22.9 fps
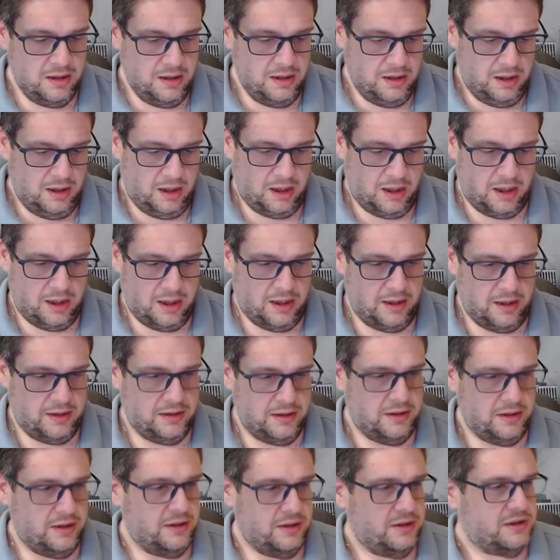
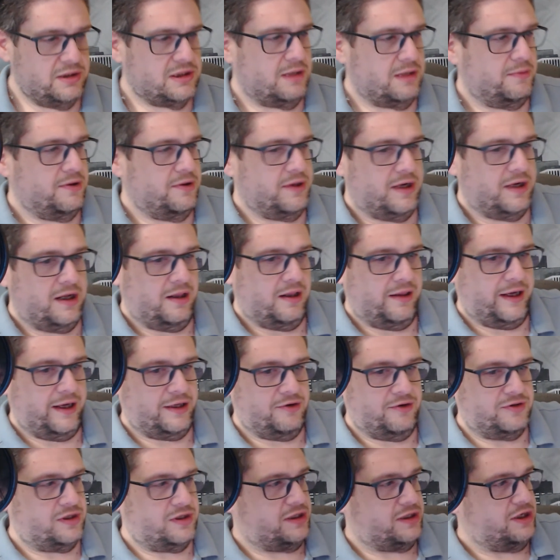Some of the
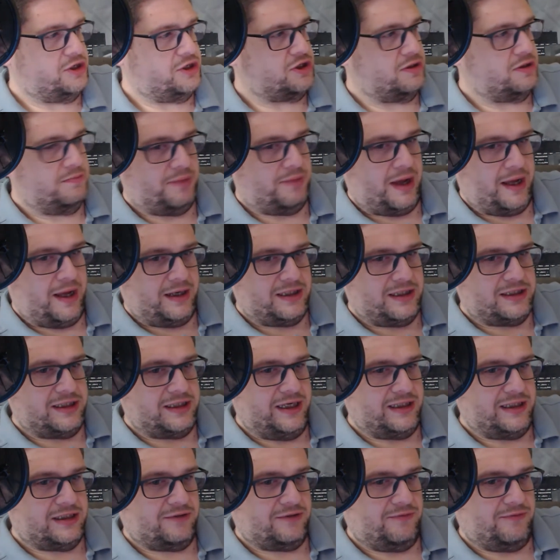collector's edition box
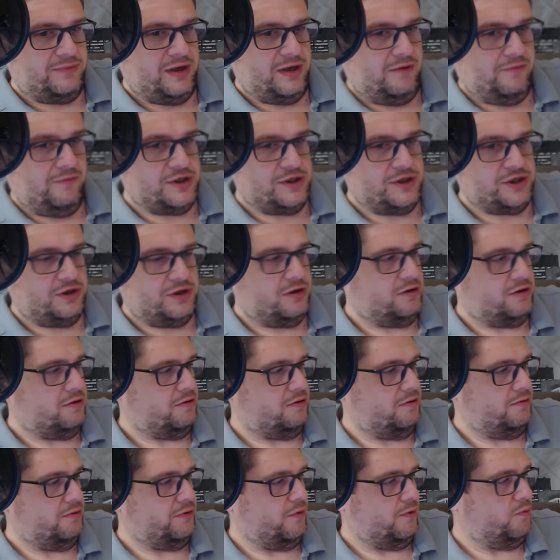sets from the
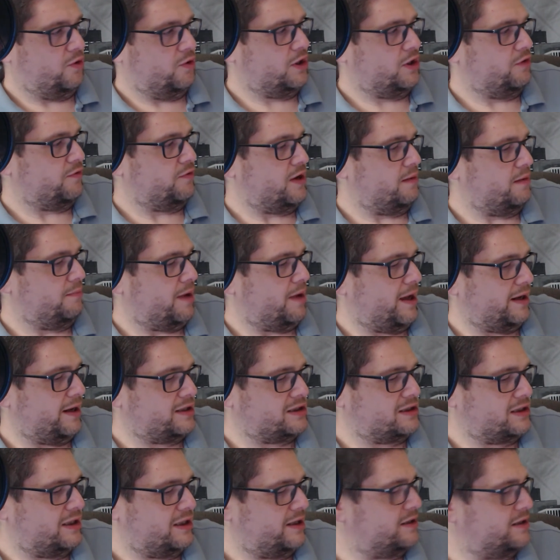original, the wood grain box
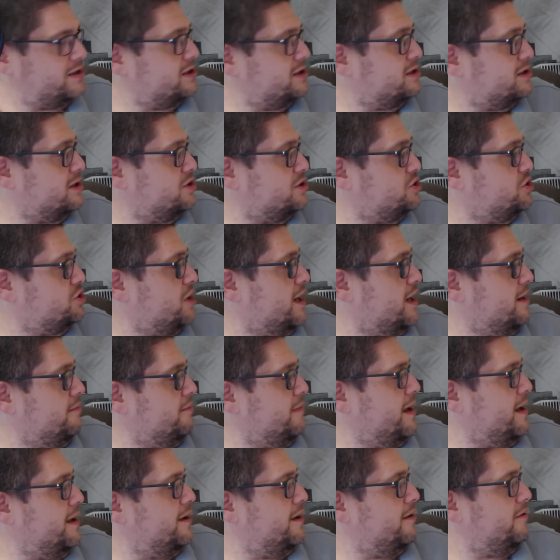sets, the
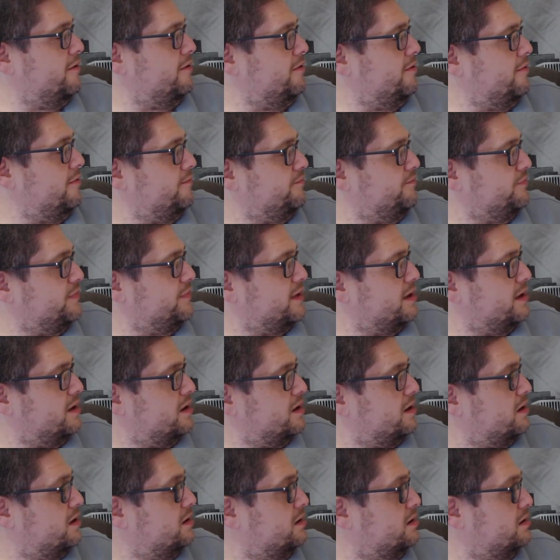chainmail,
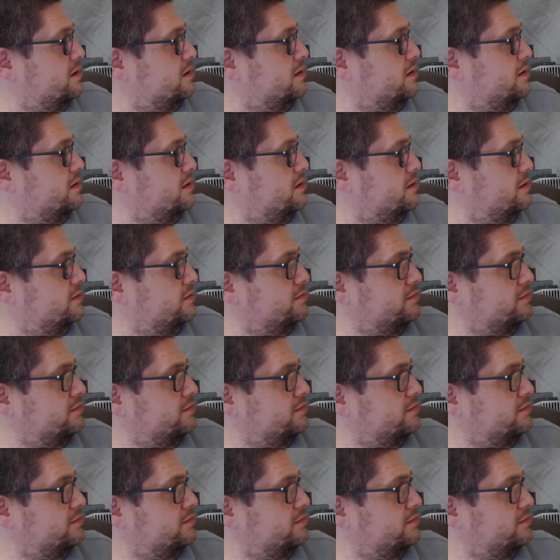a